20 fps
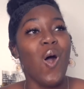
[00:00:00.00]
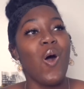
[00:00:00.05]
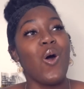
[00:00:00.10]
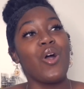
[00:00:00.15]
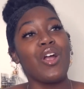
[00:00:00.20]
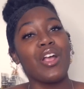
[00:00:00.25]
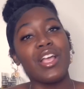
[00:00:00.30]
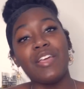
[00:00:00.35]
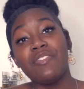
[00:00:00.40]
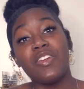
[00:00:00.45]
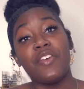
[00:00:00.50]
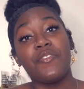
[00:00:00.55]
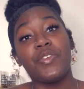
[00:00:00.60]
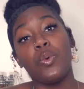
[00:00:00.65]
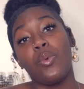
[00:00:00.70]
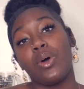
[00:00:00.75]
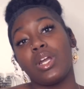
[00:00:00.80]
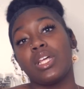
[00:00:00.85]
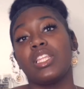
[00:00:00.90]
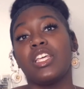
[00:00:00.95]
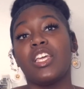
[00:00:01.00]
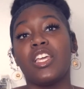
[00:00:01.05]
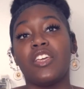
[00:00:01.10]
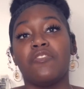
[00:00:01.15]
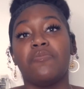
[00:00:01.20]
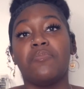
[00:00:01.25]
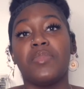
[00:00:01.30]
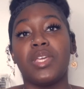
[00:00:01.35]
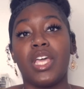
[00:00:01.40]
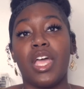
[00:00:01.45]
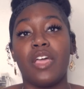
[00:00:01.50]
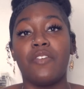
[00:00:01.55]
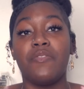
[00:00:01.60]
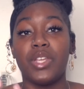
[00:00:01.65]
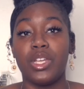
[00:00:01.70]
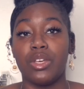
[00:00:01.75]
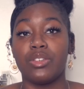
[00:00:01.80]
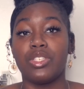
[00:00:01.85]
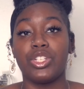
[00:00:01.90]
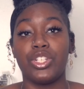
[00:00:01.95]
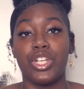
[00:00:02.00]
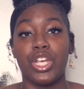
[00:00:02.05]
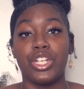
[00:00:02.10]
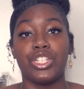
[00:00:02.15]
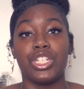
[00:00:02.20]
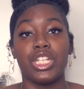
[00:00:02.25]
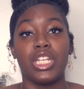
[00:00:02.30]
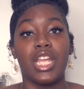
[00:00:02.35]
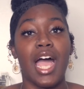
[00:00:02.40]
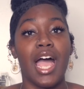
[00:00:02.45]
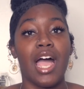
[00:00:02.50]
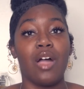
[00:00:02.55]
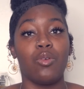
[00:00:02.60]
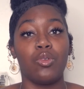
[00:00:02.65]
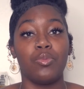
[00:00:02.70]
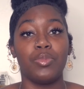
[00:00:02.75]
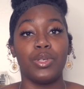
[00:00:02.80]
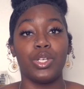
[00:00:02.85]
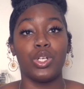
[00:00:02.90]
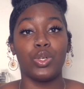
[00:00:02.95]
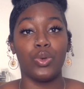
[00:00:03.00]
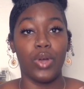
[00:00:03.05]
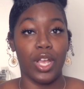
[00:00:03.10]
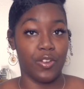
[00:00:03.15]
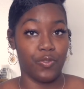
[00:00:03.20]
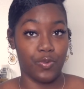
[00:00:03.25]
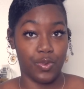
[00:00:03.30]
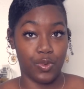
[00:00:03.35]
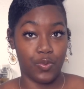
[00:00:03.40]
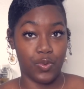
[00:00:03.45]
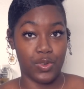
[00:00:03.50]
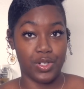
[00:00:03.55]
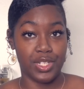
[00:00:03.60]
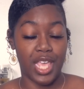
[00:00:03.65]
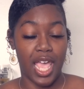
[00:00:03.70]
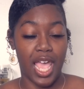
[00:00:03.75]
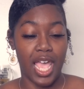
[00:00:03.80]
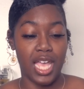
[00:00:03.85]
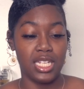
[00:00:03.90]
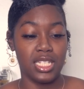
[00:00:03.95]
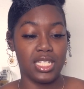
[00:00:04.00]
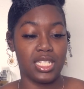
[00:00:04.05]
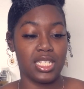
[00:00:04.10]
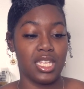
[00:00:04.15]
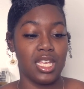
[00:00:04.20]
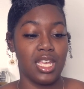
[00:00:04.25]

or even if you want to leave me a video suggestion, I will be grateful for that.